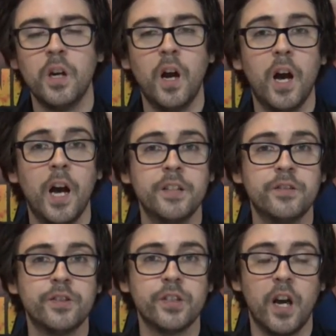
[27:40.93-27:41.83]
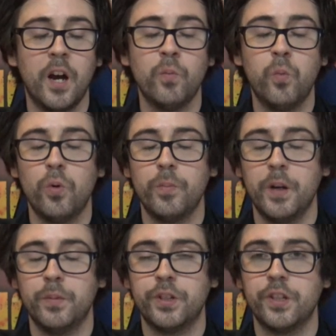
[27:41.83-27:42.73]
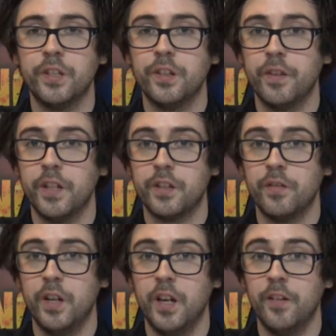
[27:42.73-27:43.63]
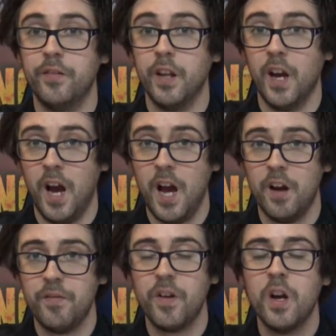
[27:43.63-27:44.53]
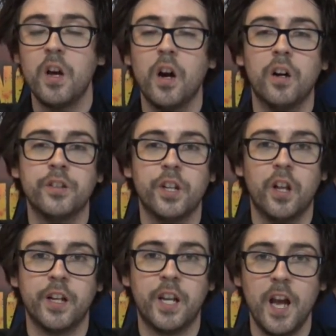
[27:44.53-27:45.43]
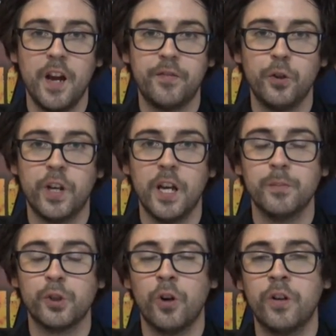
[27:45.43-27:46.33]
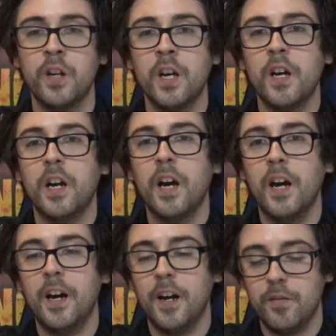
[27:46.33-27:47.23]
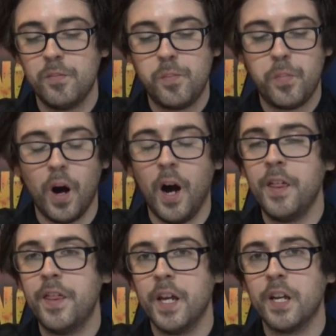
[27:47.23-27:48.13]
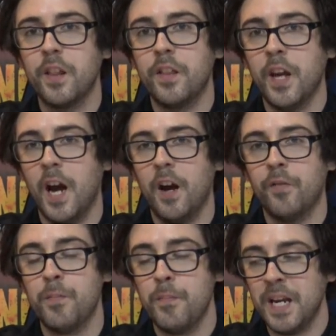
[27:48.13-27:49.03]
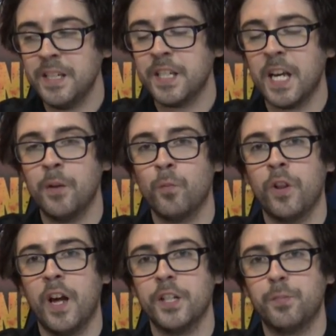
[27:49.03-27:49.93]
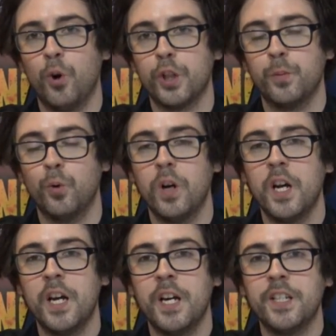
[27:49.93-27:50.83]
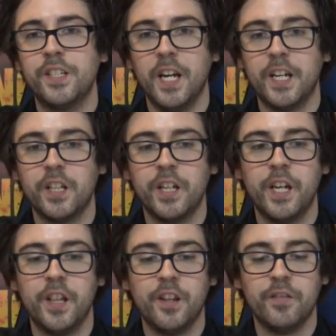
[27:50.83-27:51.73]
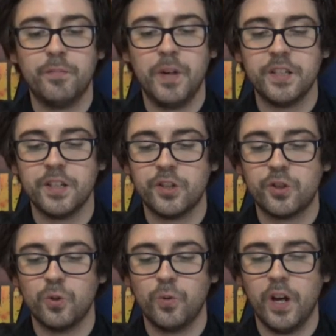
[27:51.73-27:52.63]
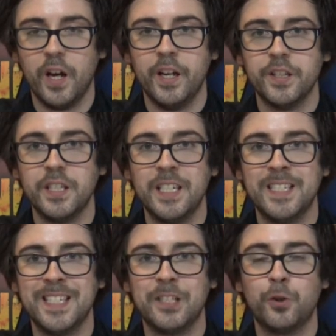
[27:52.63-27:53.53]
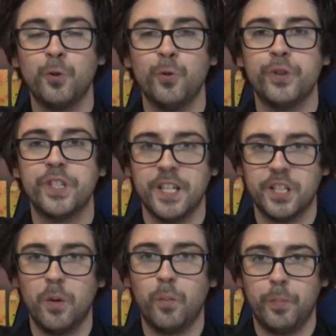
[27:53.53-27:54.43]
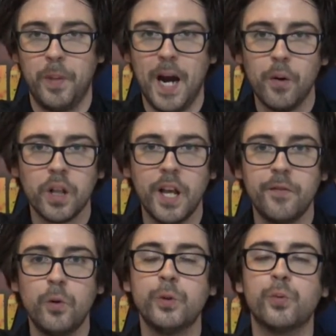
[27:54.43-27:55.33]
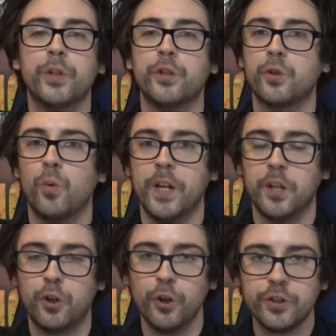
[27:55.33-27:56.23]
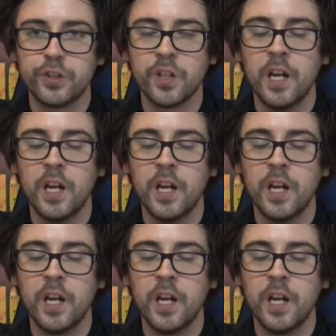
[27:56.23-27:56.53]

And I won't be able to say definitively if they have until I get a few games on, but I think that they have made a game where that's possible. Secondly, they've made it so that it's easy to set up with power levels, which is quite good.